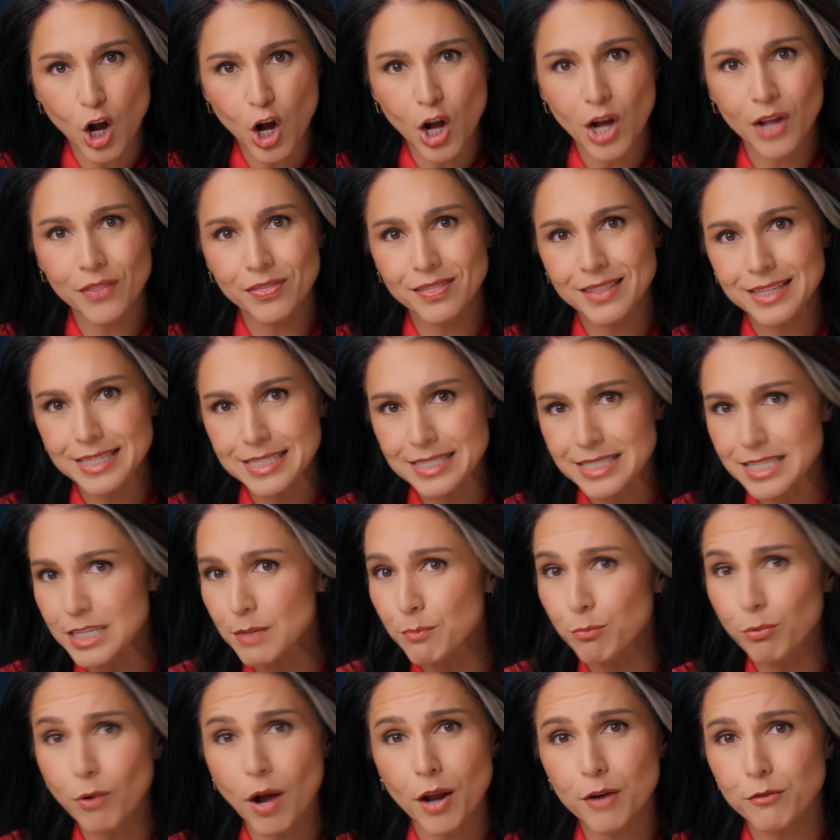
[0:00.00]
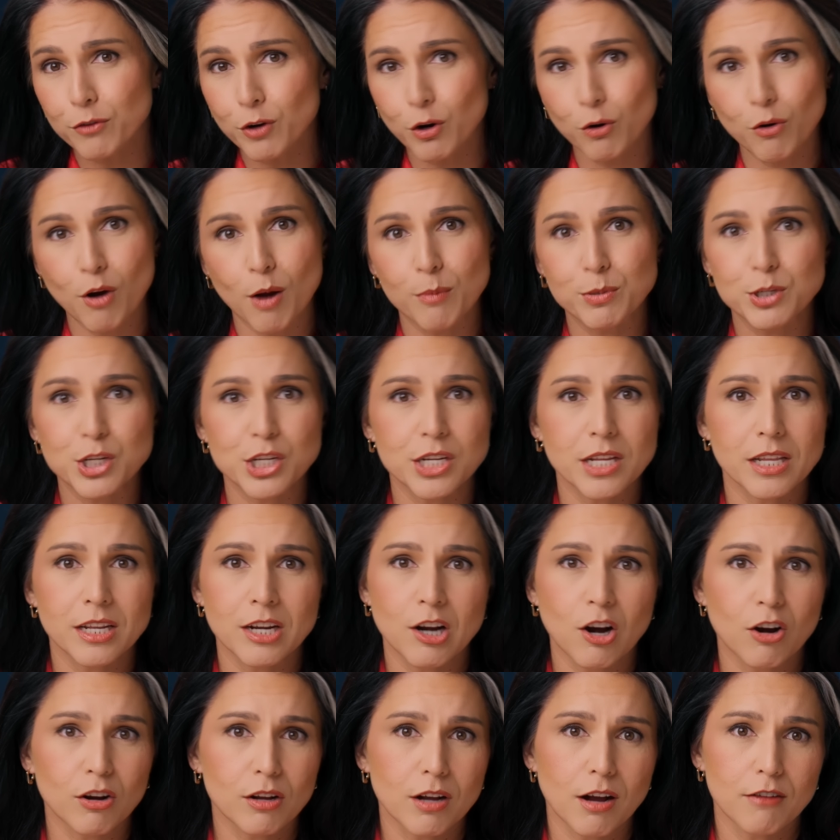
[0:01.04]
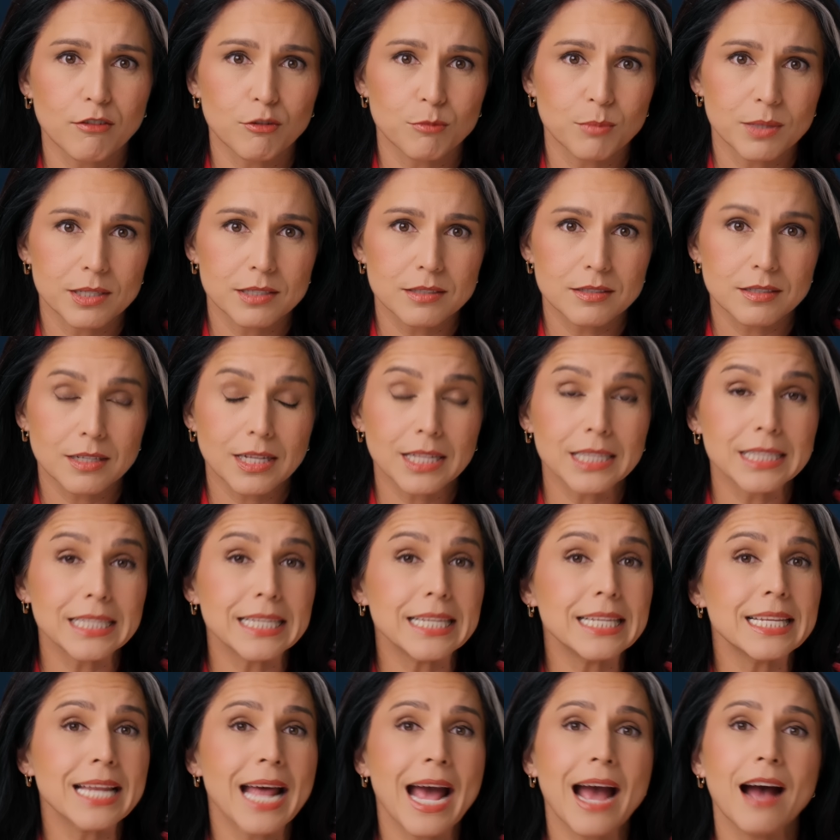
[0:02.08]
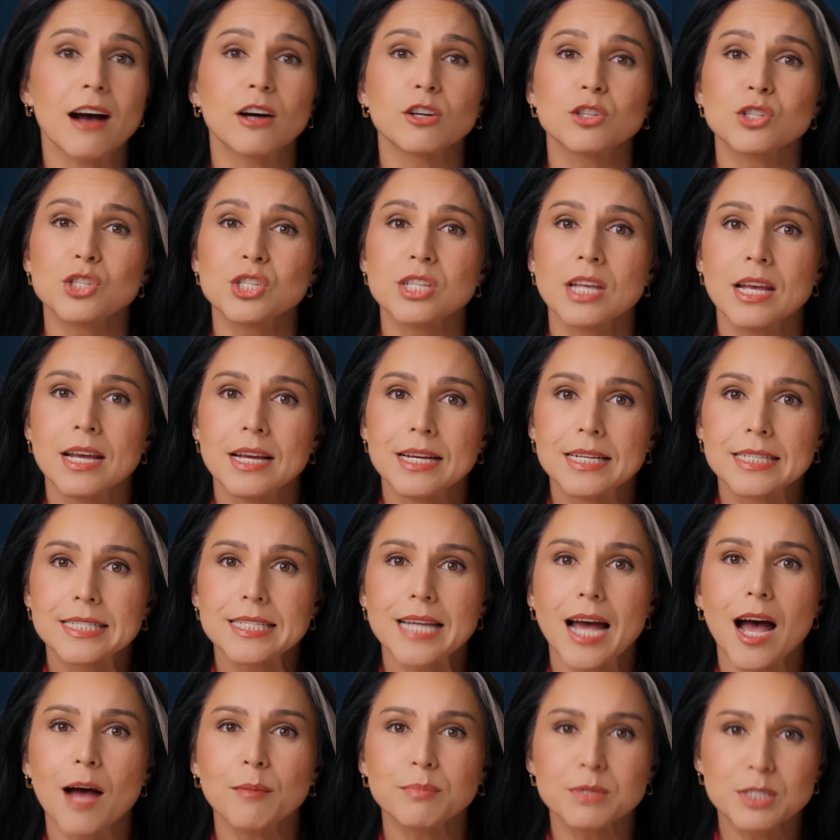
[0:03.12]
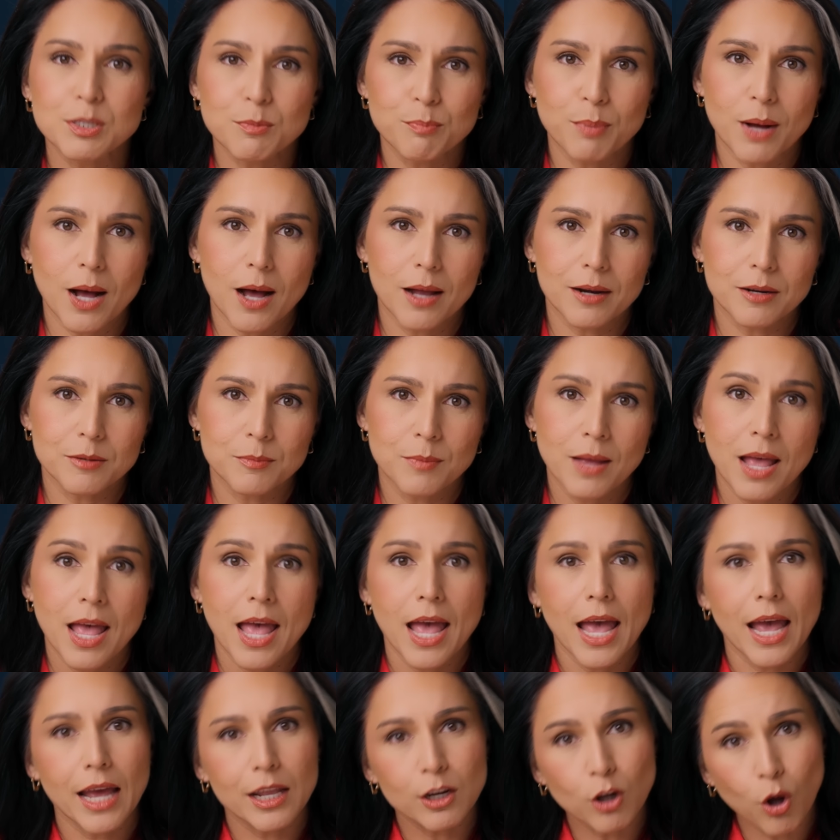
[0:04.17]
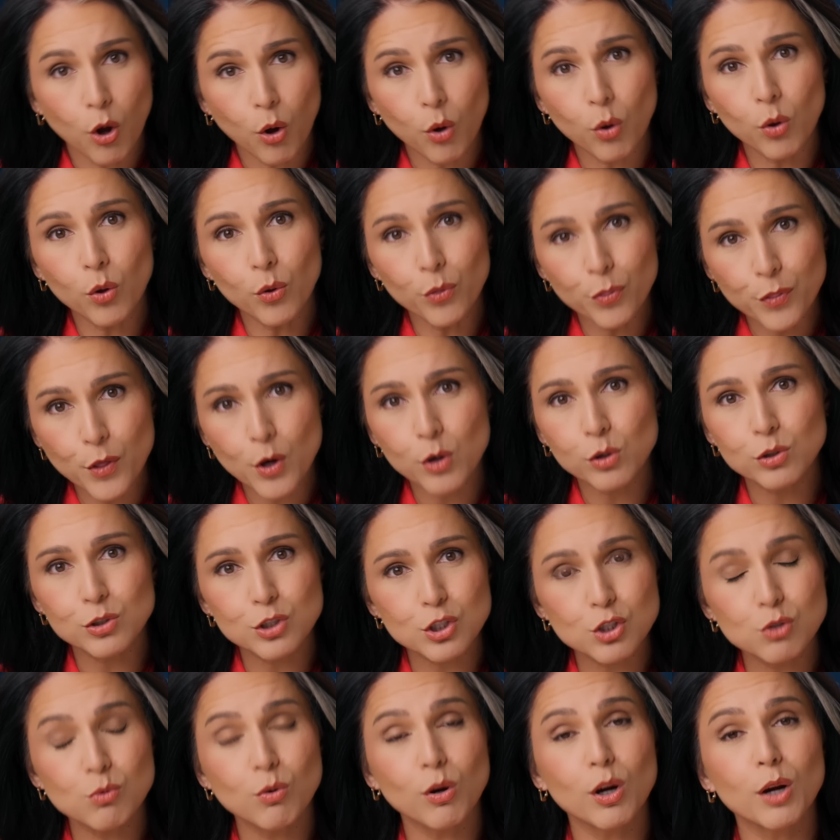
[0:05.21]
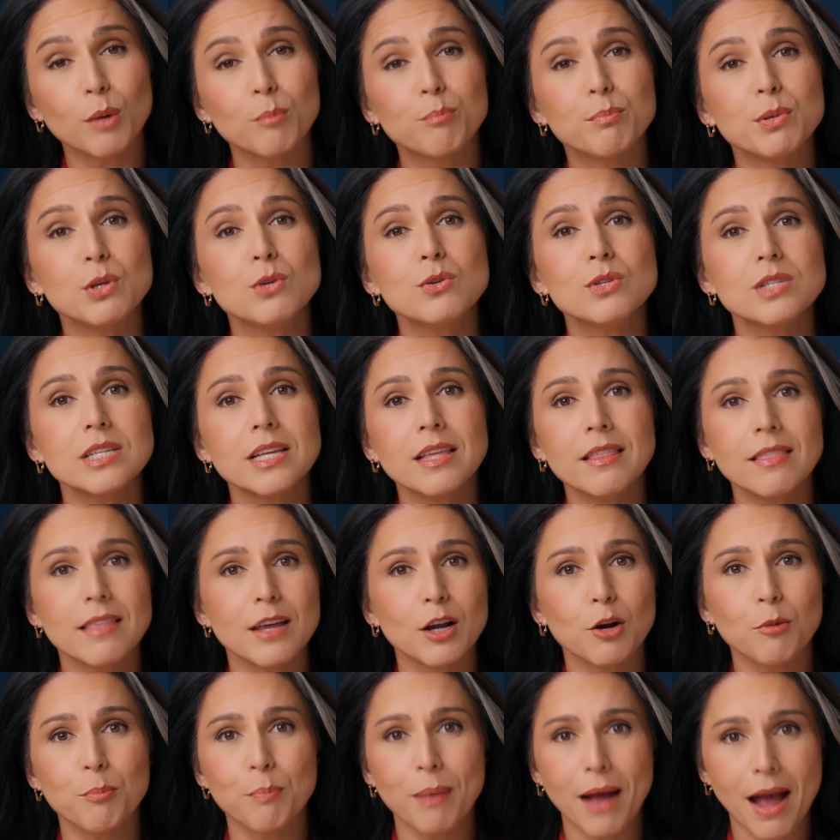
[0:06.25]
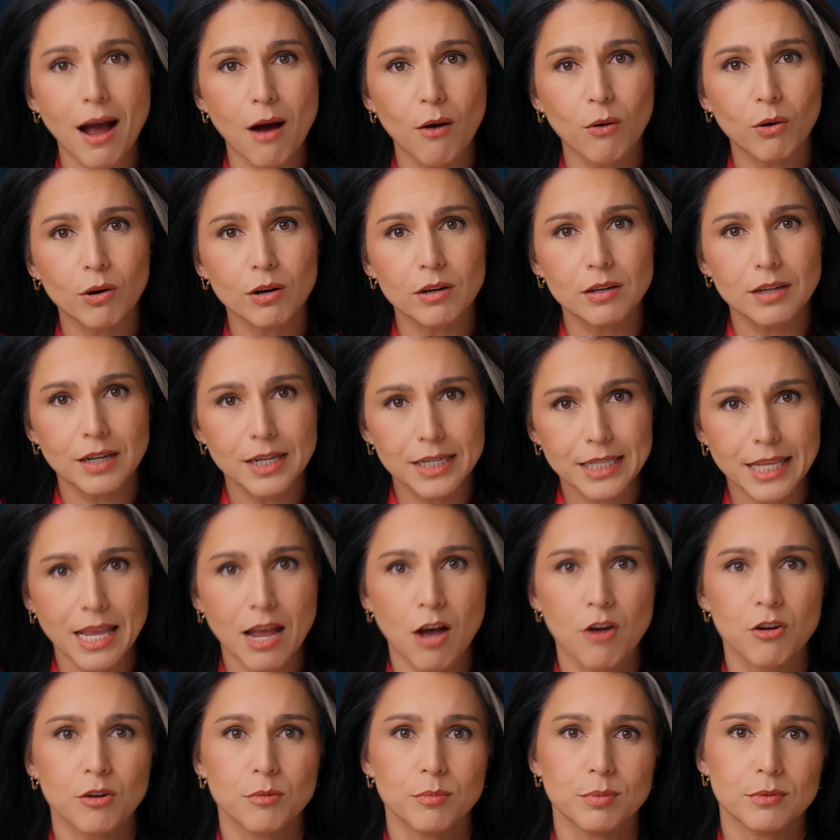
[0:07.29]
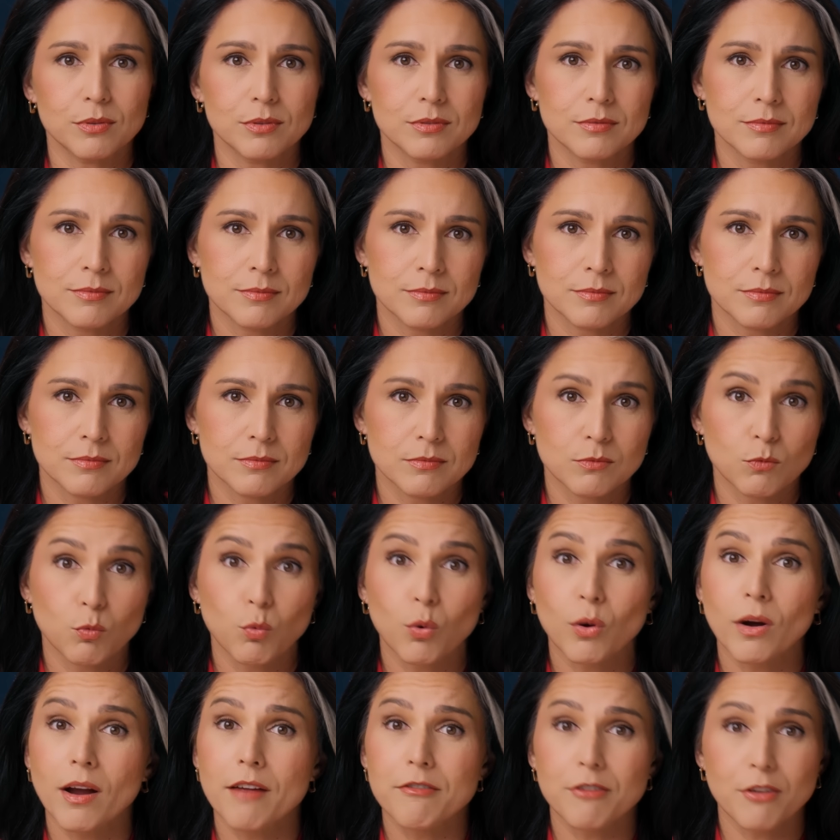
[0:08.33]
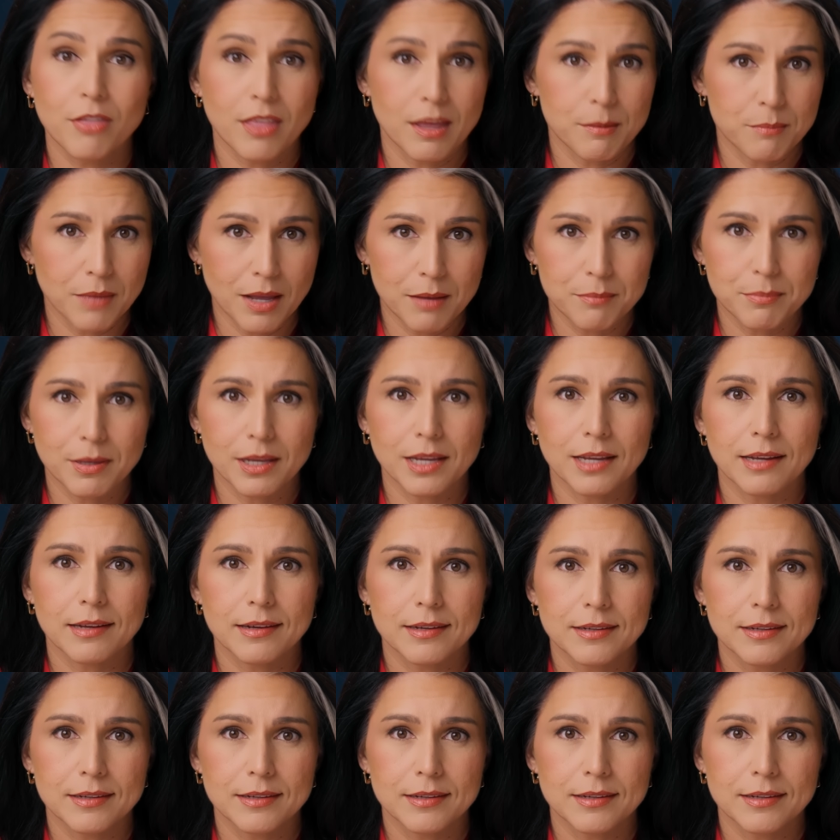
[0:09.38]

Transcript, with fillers: on the deep rot of corruption in our government, clean house, top to bottom, and hold those who are abusing their power accountable, wherever they may be.